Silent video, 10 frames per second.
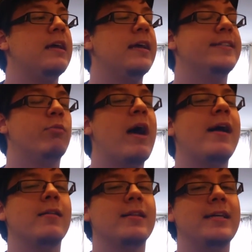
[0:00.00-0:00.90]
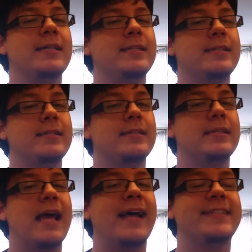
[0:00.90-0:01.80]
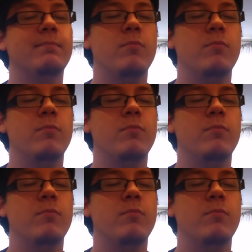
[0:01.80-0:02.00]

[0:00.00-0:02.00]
as well as a